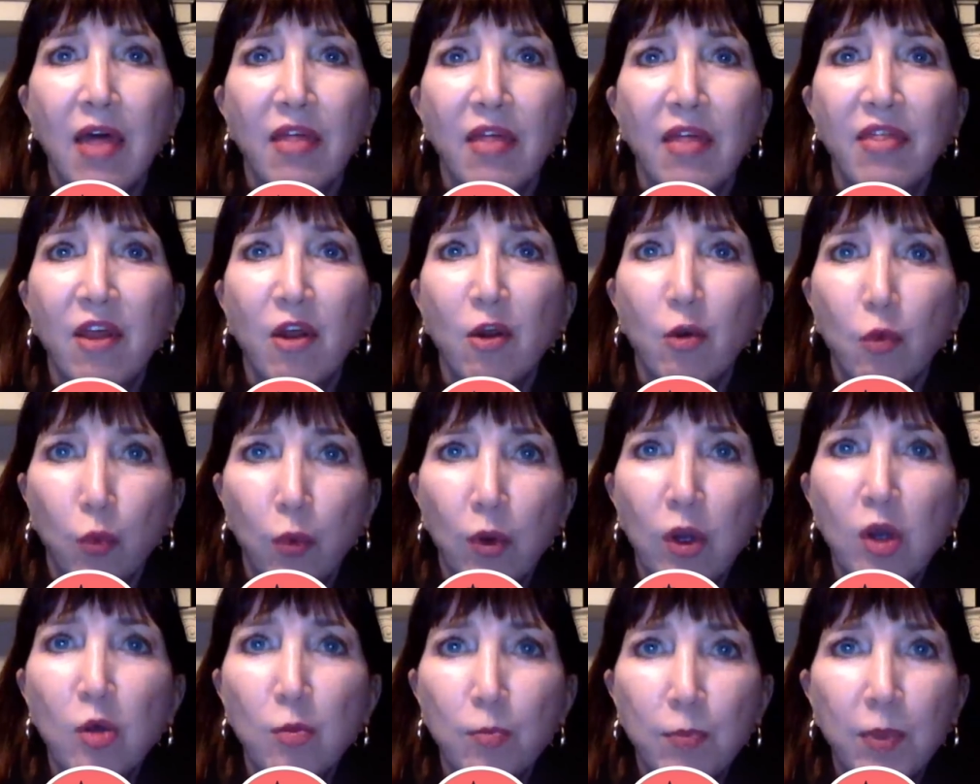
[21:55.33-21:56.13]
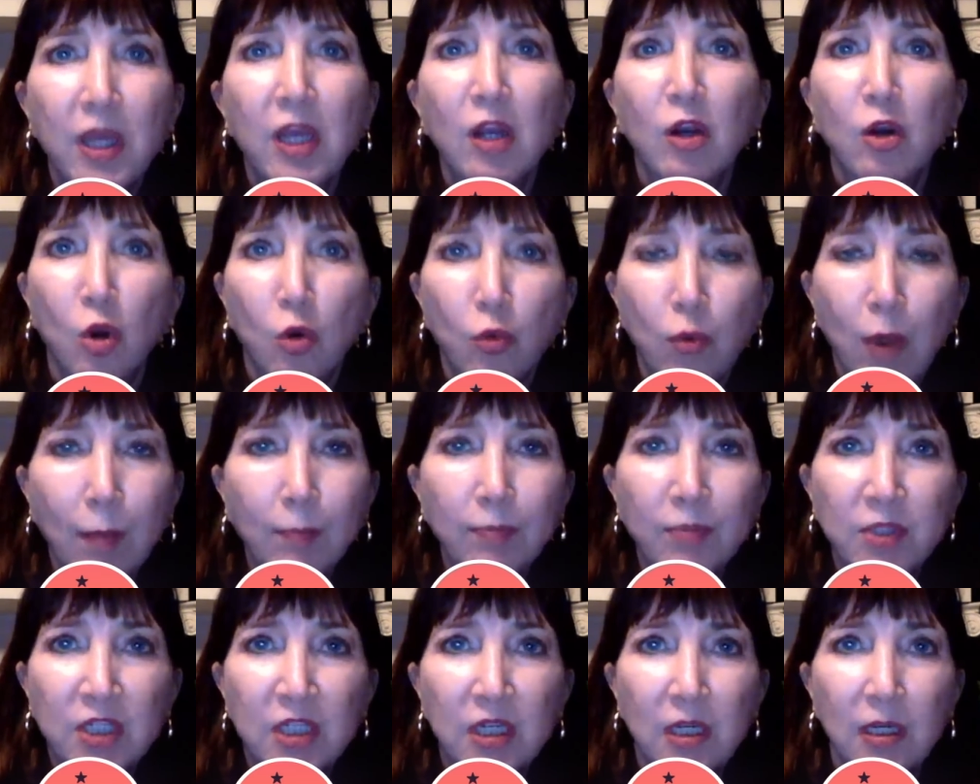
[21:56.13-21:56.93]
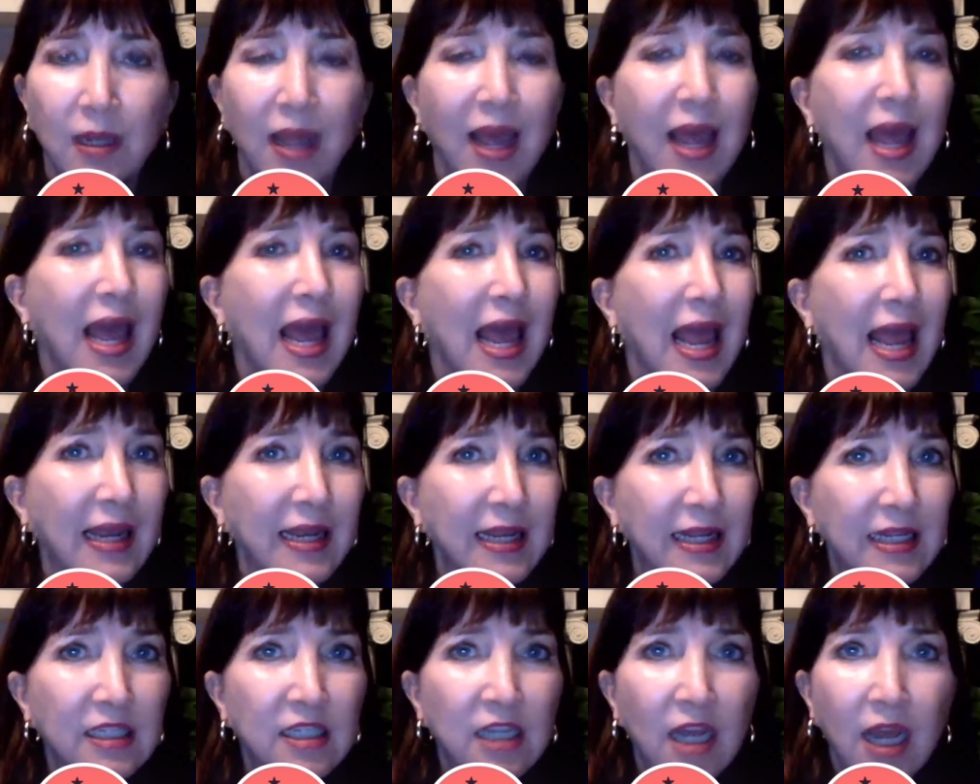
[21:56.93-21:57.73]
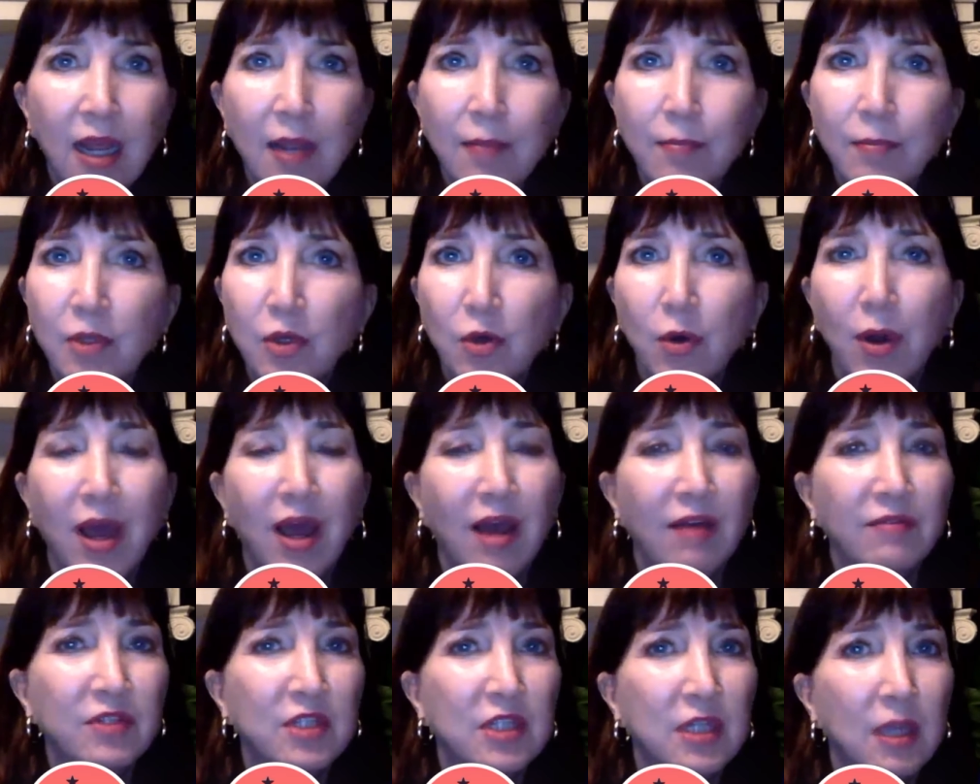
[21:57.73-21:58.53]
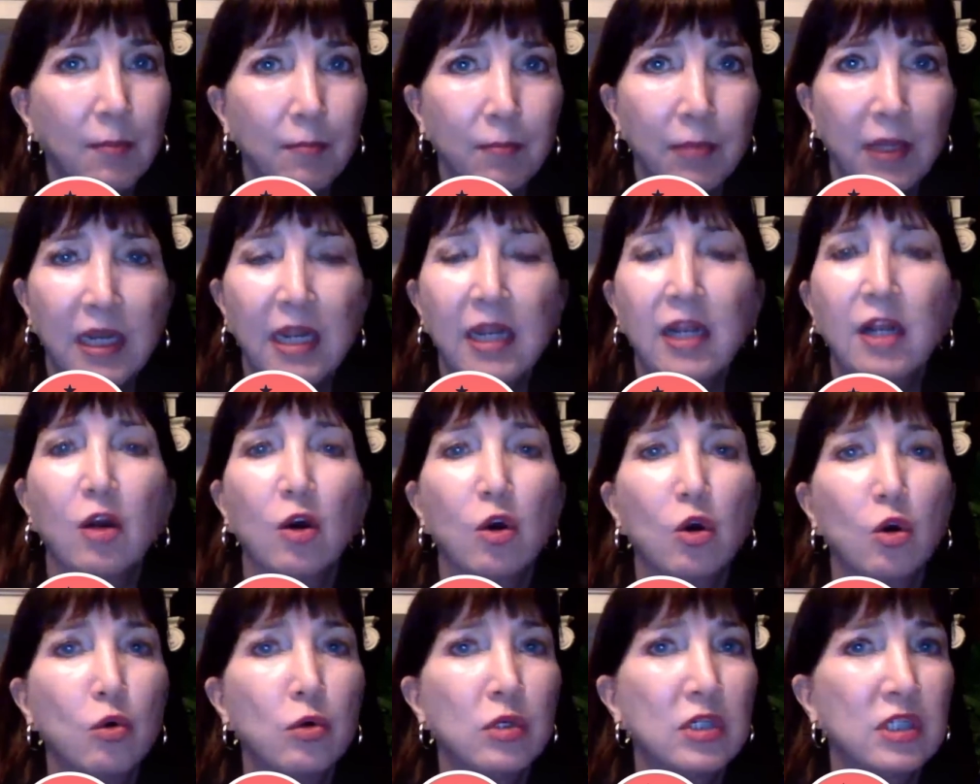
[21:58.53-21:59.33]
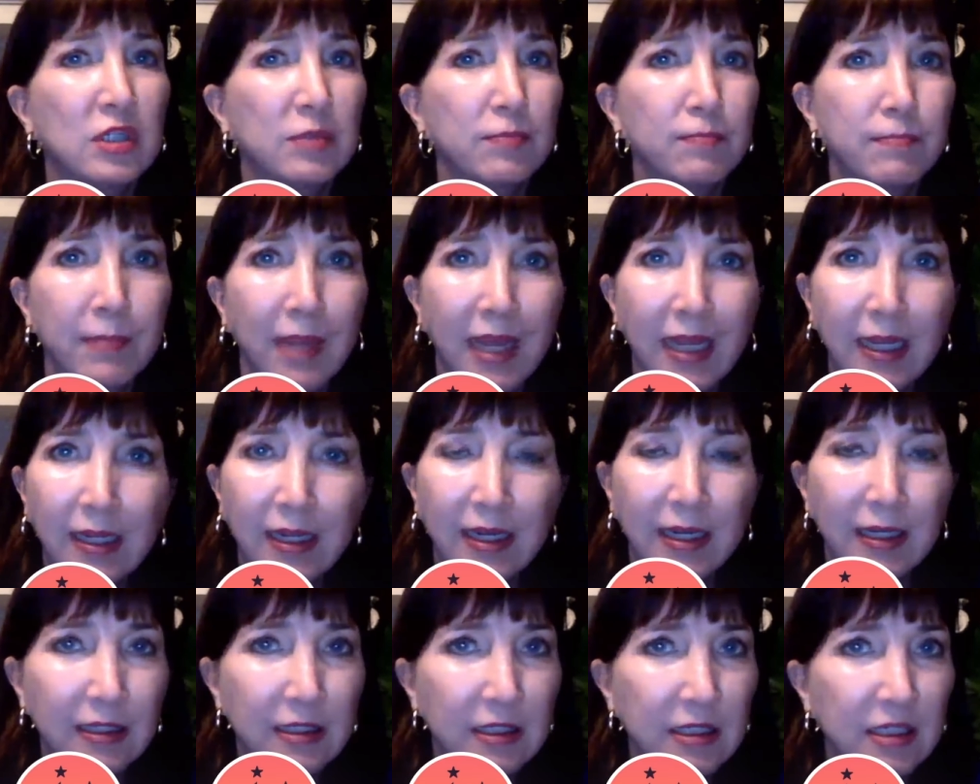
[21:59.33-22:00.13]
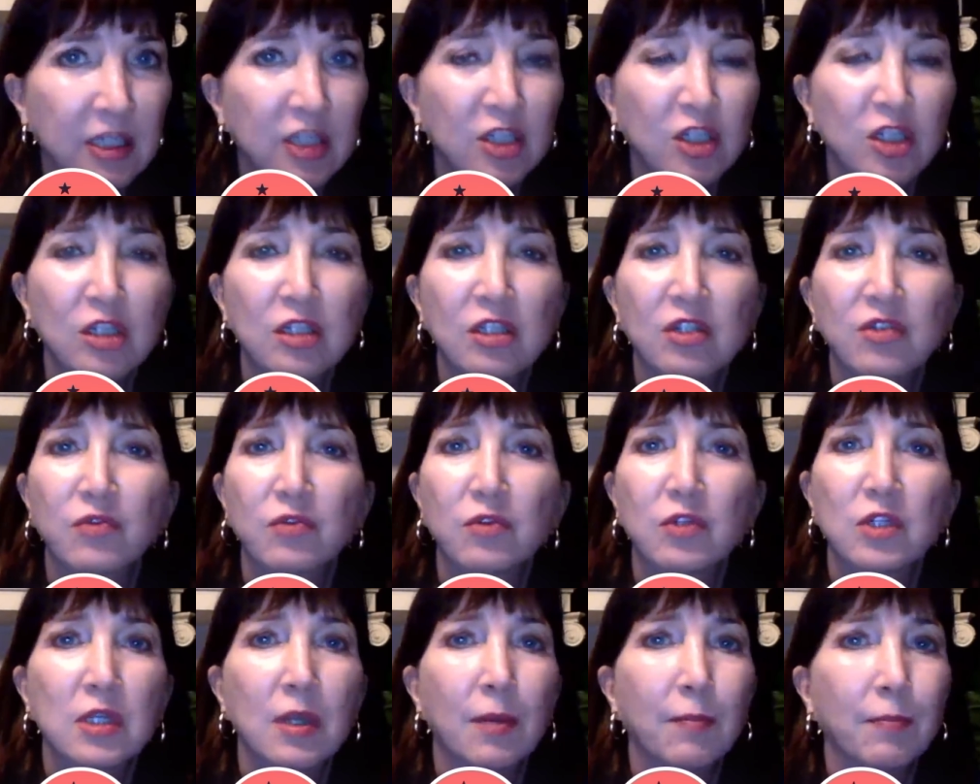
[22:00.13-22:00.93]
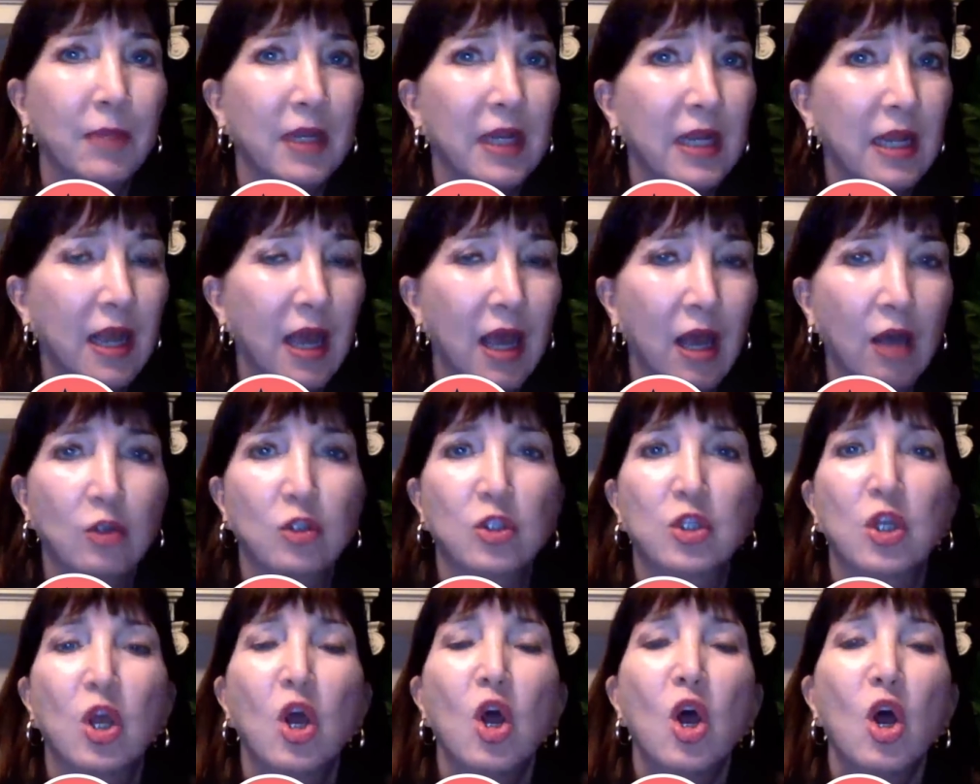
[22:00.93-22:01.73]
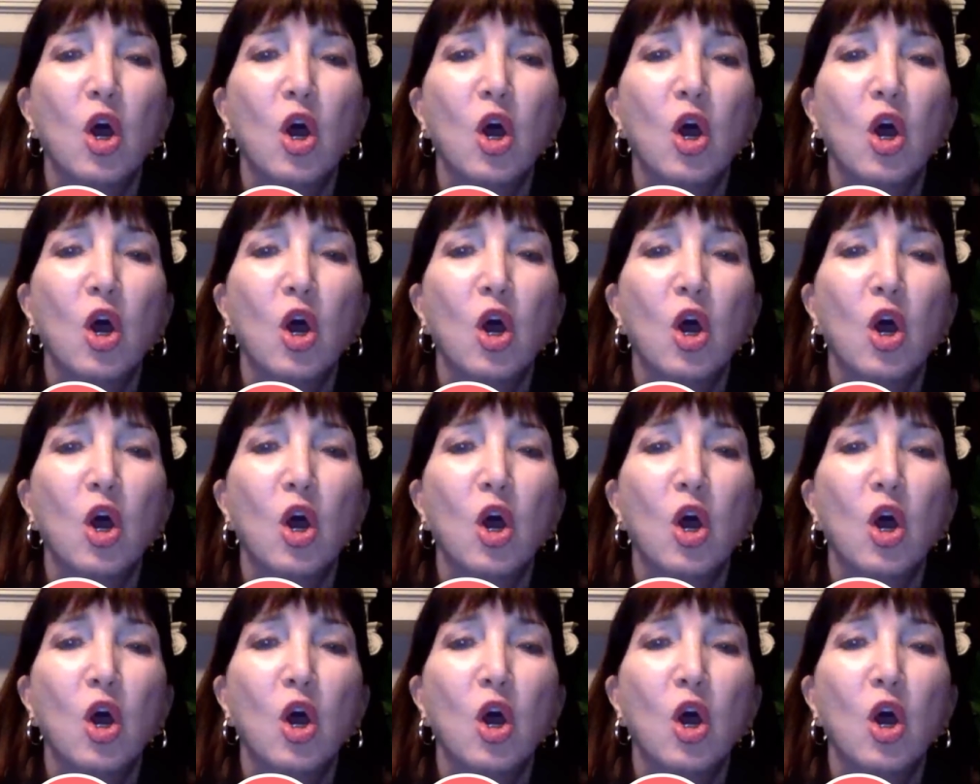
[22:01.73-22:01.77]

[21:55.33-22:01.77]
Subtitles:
There will be corruption. Anytime you have somebody who is making decisions for somebody else